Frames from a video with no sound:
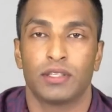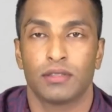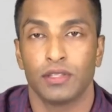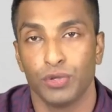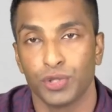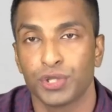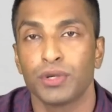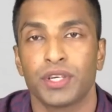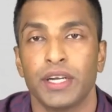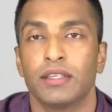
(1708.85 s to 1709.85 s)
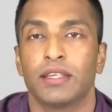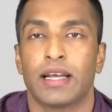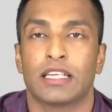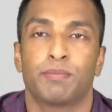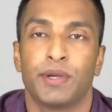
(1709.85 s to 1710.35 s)
or that you should treat
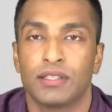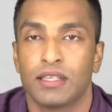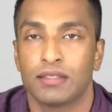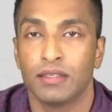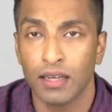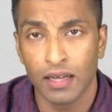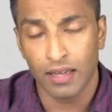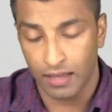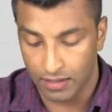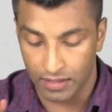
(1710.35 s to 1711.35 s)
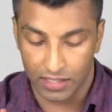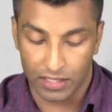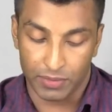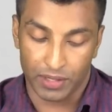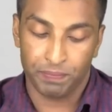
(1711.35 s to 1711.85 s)
the taxpayers as the
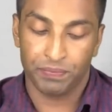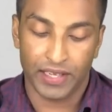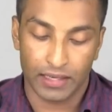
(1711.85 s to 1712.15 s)
customer.